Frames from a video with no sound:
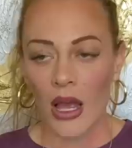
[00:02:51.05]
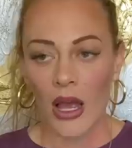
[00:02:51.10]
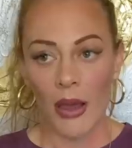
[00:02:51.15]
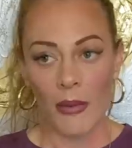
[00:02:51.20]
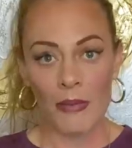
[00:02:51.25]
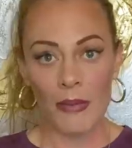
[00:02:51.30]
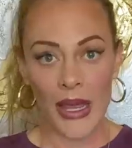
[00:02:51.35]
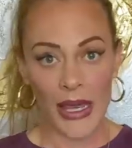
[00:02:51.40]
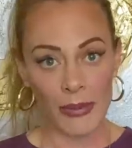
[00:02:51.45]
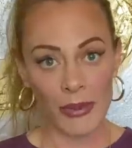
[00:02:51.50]

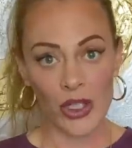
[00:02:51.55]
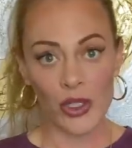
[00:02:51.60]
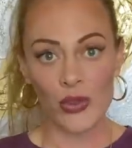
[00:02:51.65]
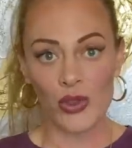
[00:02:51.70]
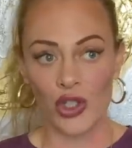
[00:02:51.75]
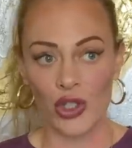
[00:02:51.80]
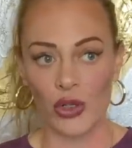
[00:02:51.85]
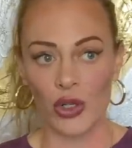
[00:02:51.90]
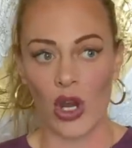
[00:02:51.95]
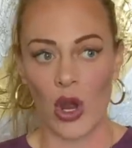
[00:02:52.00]
Maybe you
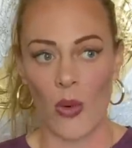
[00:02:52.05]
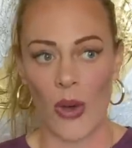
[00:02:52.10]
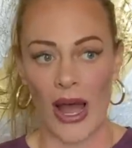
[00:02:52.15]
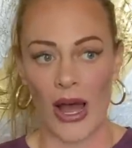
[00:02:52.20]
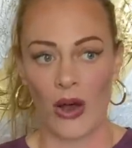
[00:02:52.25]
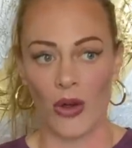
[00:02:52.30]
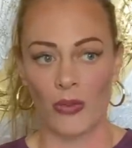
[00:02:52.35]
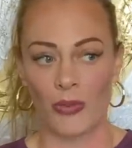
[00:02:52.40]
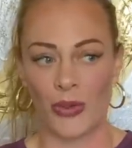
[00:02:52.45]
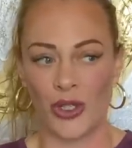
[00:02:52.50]
do go
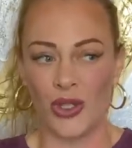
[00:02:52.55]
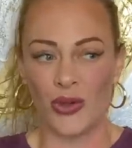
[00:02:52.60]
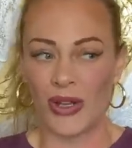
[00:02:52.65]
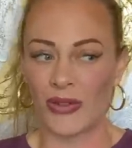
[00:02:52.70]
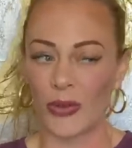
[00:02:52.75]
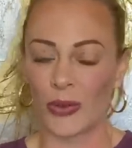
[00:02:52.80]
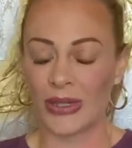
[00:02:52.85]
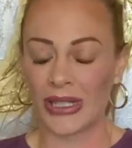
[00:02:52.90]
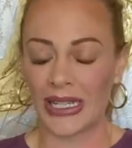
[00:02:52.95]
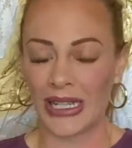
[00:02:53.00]
out, but you never
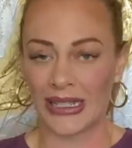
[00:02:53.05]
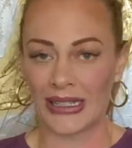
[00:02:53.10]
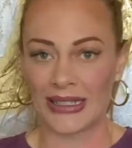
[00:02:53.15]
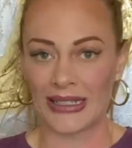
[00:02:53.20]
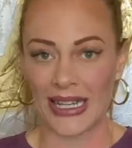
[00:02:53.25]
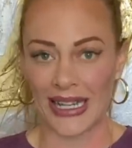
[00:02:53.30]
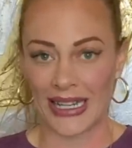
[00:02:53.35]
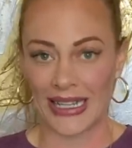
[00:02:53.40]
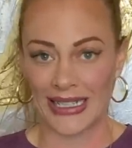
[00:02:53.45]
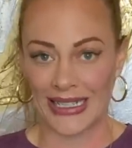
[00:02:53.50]
really get a
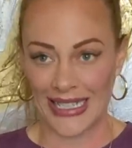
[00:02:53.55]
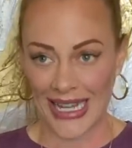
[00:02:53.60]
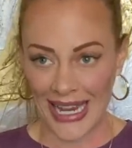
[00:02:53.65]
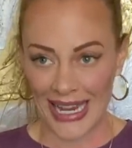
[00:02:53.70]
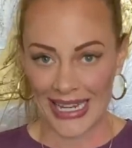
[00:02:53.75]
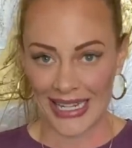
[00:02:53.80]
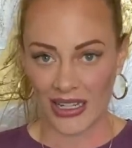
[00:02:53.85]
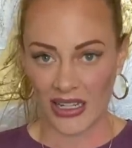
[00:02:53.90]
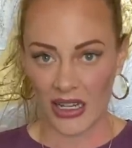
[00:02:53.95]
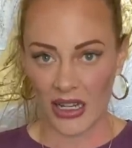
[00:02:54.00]
second
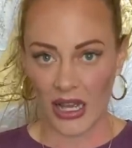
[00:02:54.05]
date.